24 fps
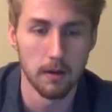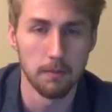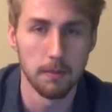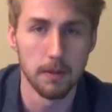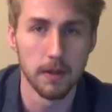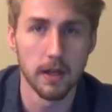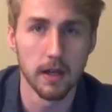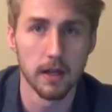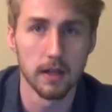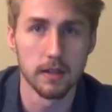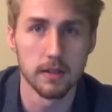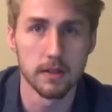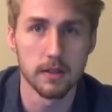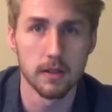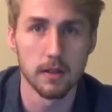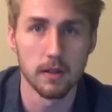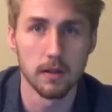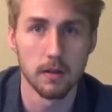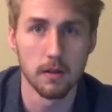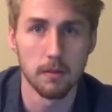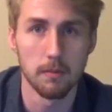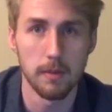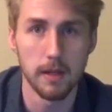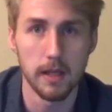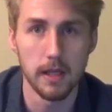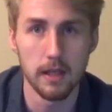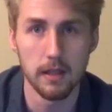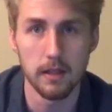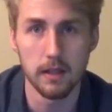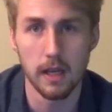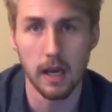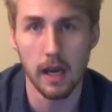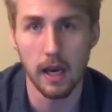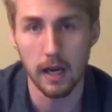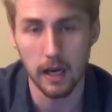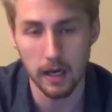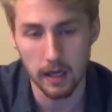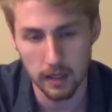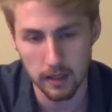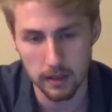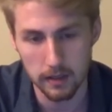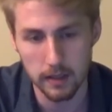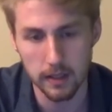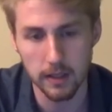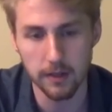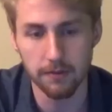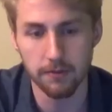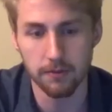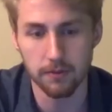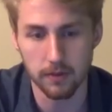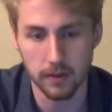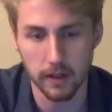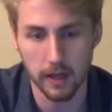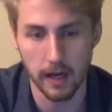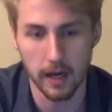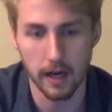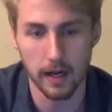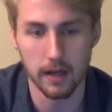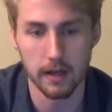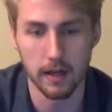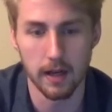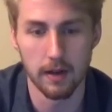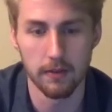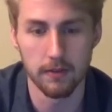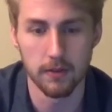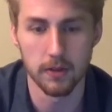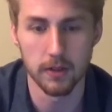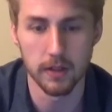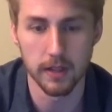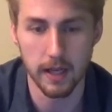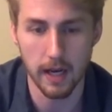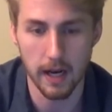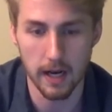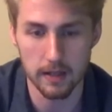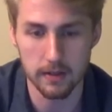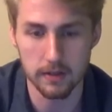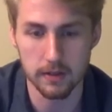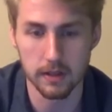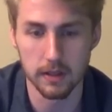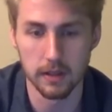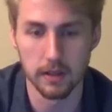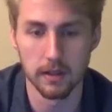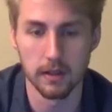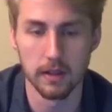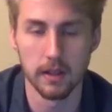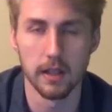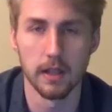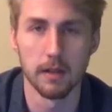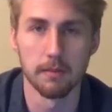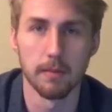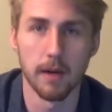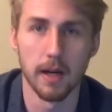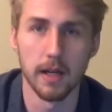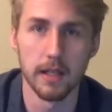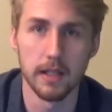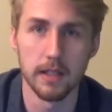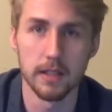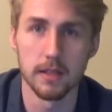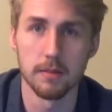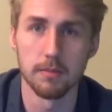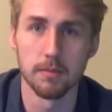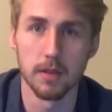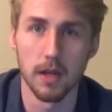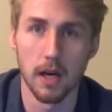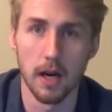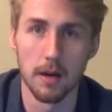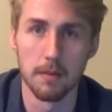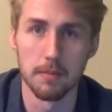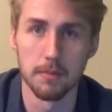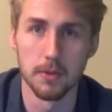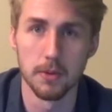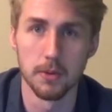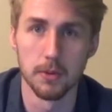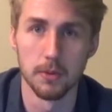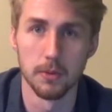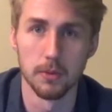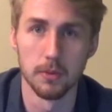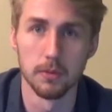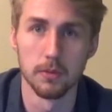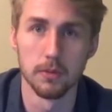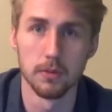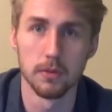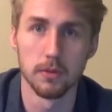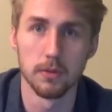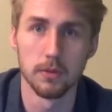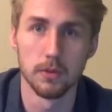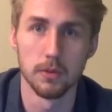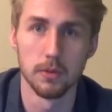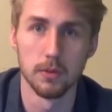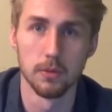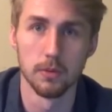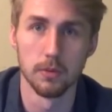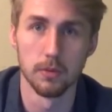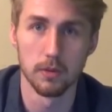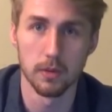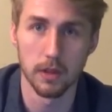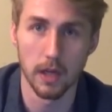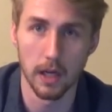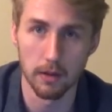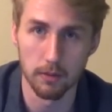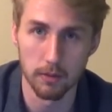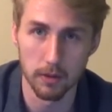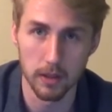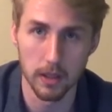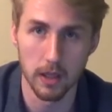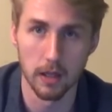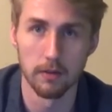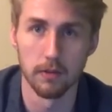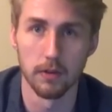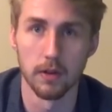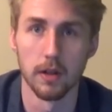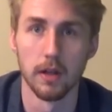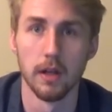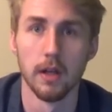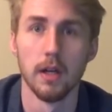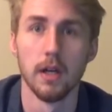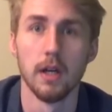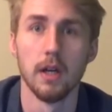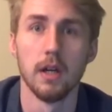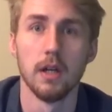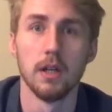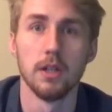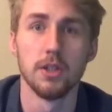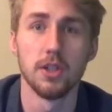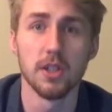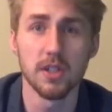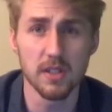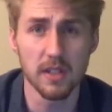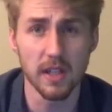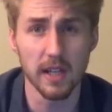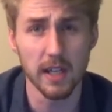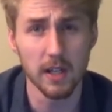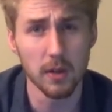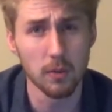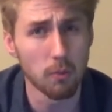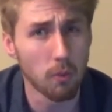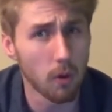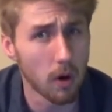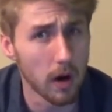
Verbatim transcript: because the mead can get flat after degassing and it might need some time to, to kind of recover. Just like in